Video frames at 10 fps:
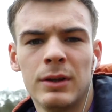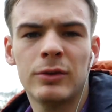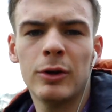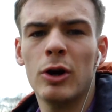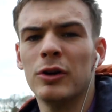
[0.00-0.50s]

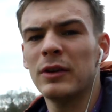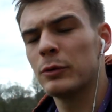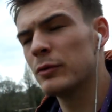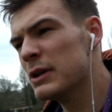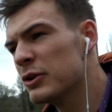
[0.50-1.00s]
So guys, that
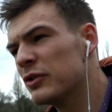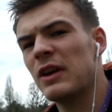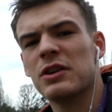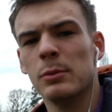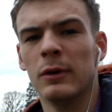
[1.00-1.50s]
was a really good
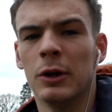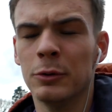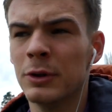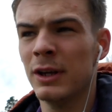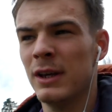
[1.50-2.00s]
session with Luke.
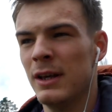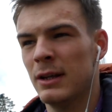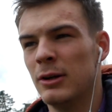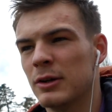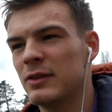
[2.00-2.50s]

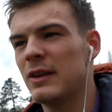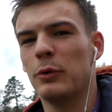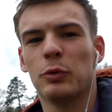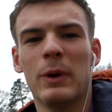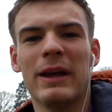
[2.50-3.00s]
Like I said, it
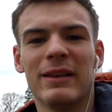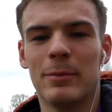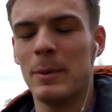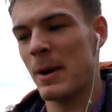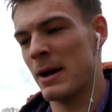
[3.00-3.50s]
was weird to
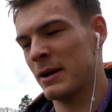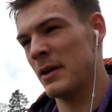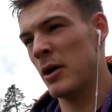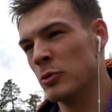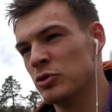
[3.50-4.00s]
be back in
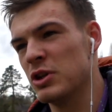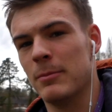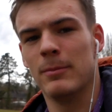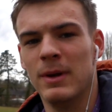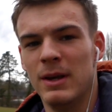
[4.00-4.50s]
that old gym.